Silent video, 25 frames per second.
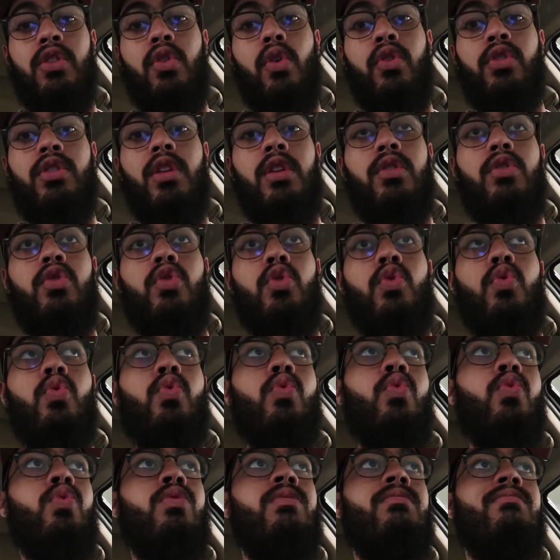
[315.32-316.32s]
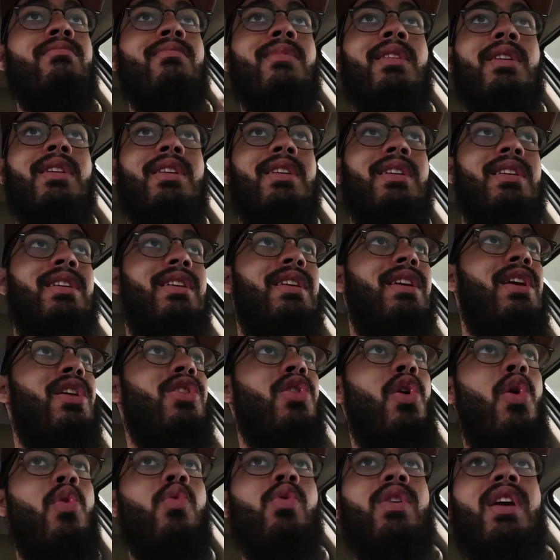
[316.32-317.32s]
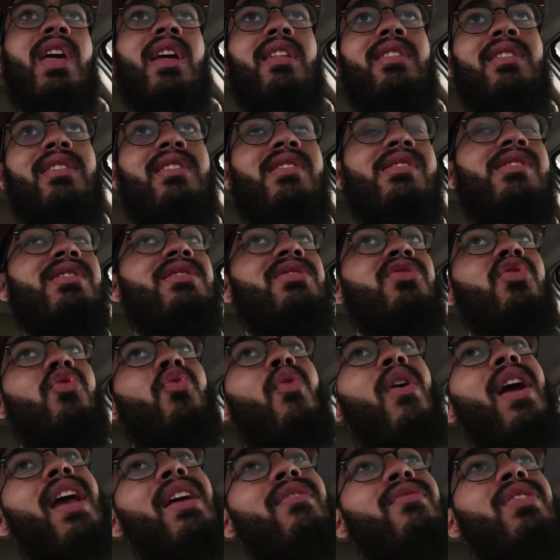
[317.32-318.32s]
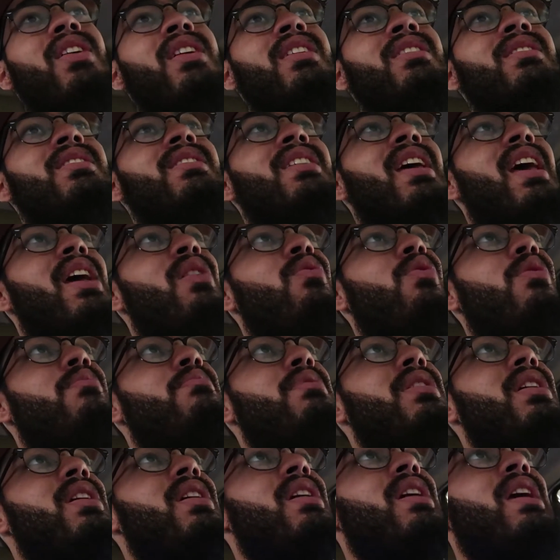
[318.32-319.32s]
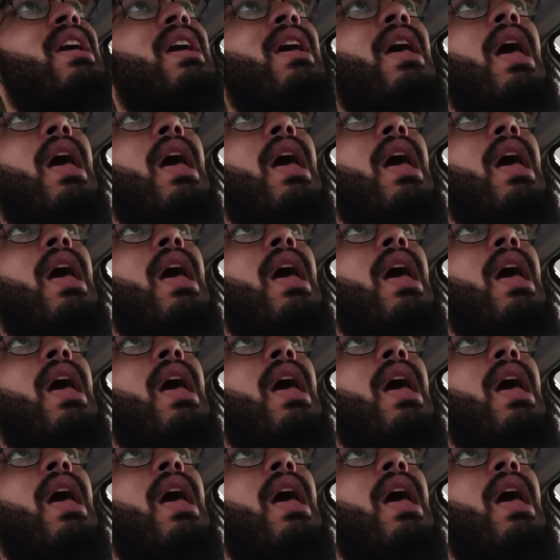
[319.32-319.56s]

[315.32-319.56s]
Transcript: in order to, you know, get these cravings, it will be